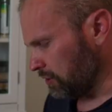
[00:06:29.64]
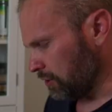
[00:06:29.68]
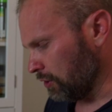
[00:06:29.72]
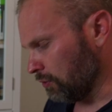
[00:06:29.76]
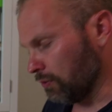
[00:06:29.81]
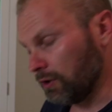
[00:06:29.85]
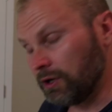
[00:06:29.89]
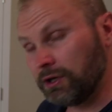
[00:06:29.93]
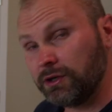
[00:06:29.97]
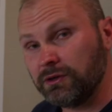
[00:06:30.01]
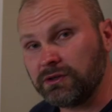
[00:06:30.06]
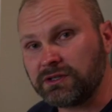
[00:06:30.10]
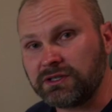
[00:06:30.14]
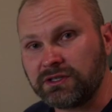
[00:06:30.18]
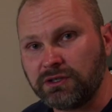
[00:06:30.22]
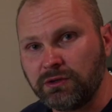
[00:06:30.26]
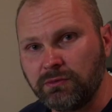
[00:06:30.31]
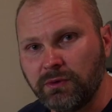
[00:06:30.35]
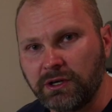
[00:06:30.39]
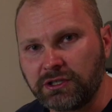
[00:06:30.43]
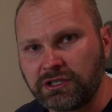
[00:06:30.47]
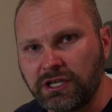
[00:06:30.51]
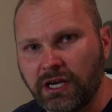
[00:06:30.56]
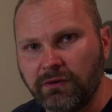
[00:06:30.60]
You don't want to use too
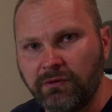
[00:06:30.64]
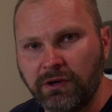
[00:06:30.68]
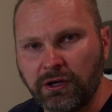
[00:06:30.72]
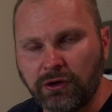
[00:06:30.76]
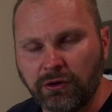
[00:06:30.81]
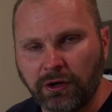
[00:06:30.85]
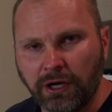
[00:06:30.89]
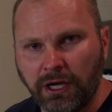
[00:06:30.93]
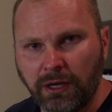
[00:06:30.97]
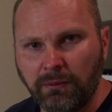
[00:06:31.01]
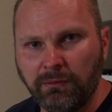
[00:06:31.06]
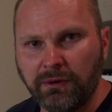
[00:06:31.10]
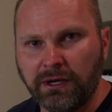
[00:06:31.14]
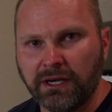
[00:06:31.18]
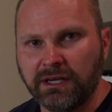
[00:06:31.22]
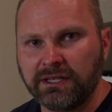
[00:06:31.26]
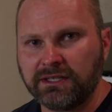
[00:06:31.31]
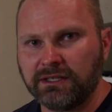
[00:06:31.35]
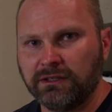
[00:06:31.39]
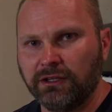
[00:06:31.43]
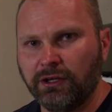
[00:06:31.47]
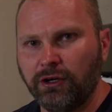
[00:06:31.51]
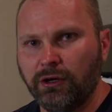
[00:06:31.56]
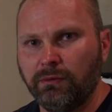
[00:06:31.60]
much heavy cream
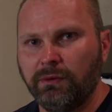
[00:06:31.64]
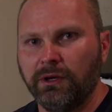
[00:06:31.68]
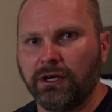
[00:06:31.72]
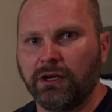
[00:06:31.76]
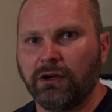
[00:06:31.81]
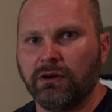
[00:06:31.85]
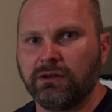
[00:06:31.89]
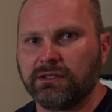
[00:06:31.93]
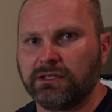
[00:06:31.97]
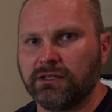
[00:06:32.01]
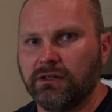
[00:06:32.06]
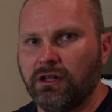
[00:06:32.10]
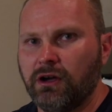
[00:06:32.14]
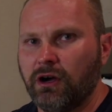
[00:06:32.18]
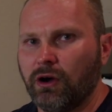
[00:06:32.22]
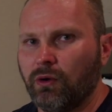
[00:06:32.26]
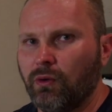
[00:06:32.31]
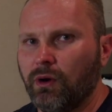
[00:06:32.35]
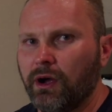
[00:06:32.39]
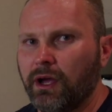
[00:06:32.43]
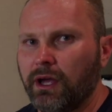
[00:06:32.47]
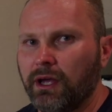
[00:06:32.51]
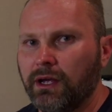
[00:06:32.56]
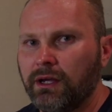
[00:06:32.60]
because a little bit goes a long
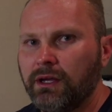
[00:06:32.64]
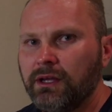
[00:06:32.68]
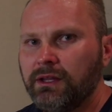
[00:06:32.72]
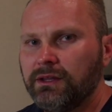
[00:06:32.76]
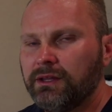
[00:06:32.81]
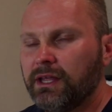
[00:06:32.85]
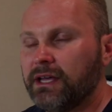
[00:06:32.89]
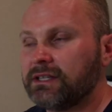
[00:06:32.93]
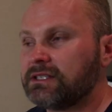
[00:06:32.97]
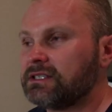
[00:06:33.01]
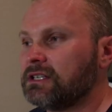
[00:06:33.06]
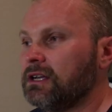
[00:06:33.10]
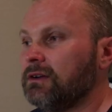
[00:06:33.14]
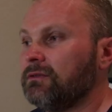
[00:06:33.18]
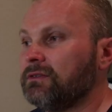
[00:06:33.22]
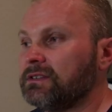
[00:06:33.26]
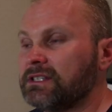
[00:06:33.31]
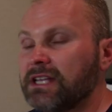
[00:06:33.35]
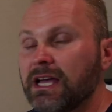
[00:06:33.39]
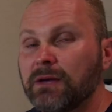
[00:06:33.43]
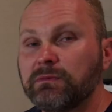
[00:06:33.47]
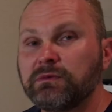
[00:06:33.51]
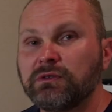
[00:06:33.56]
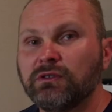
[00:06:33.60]
way. That stuff
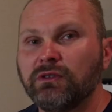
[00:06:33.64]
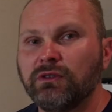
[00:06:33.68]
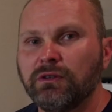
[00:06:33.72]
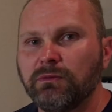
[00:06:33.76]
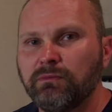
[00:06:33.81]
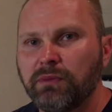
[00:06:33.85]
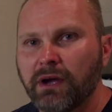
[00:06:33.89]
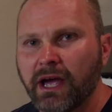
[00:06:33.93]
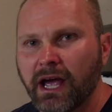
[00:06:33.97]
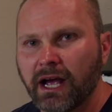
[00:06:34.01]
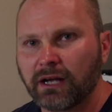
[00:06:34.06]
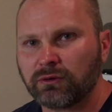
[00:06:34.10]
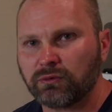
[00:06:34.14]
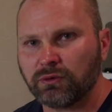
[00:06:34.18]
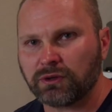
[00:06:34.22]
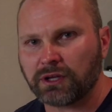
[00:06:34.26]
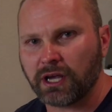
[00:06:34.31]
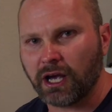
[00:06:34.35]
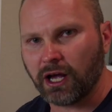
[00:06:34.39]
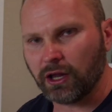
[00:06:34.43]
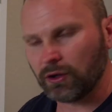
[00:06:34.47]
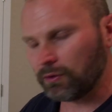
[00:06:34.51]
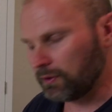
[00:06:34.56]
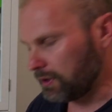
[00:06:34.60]
is absolutely packed with
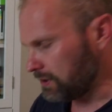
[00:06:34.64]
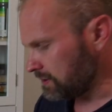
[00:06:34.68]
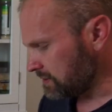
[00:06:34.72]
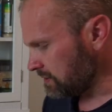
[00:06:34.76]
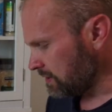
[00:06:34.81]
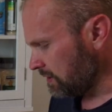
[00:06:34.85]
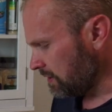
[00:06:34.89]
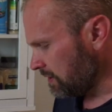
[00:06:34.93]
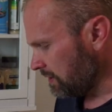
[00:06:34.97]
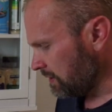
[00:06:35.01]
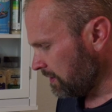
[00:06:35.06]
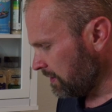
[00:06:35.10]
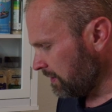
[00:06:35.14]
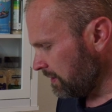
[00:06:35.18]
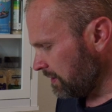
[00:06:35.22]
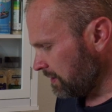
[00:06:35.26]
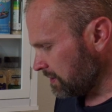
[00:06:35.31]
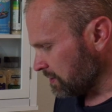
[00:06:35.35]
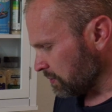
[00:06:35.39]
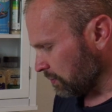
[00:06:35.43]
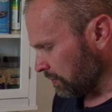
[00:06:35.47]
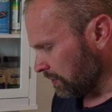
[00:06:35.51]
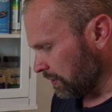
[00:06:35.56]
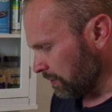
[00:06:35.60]
calories.
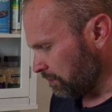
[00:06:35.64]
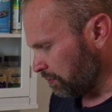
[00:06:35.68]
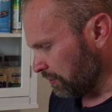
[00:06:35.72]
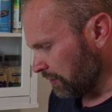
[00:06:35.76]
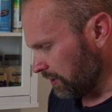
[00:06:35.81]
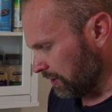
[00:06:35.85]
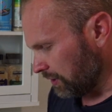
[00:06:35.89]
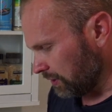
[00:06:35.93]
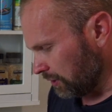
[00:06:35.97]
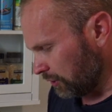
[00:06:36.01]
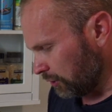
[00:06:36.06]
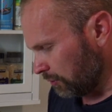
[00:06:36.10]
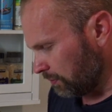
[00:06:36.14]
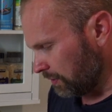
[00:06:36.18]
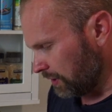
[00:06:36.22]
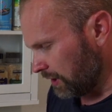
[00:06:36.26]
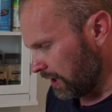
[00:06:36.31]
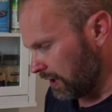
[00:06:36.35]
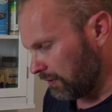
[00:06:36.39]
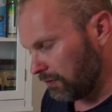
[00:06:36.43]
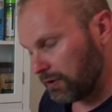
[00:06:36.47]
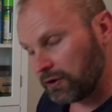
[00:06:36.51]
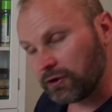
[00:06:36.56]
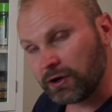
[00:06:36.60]
So we're going to put a little bit of
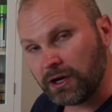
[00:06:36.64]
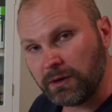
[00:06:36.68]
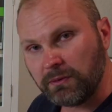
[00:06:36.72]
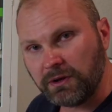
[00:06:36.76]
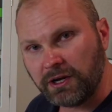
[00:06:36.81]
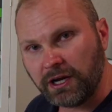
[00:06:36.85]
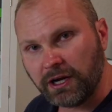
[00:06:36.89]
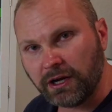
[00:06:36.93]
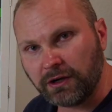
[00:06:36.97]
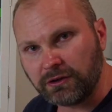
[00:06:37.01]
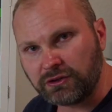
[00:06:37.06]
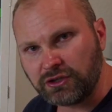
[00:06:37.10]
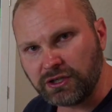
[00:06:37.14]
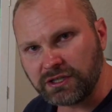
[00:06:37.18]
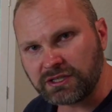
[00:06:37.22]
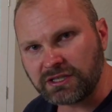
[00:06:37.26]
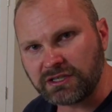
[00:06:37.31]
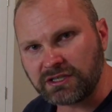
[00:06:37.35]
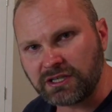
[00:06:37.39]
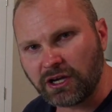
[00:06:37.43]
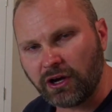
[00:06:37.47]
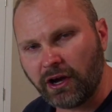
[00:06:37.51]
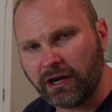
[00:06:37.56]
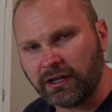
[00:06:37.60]
heavy cream in here just
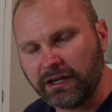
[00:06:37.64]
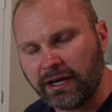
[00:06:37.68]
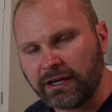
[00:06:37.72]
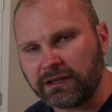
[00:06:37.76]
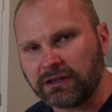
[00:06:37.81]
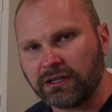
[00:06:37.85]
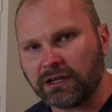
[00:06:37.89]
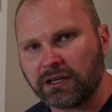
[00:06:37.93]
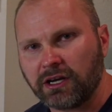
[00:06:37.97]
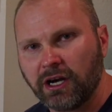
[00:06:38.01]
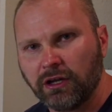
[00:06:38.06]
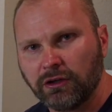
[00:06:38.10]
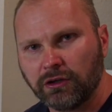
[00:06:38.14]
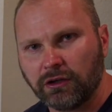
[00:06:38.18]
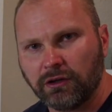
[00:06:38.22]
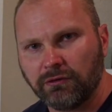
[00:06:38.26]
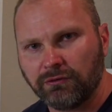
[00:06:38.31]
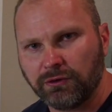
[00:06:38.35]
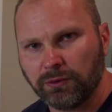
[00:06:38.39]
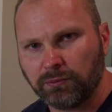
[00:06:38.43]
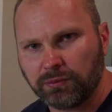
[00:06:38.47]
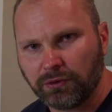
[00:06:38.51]
until I like the color of the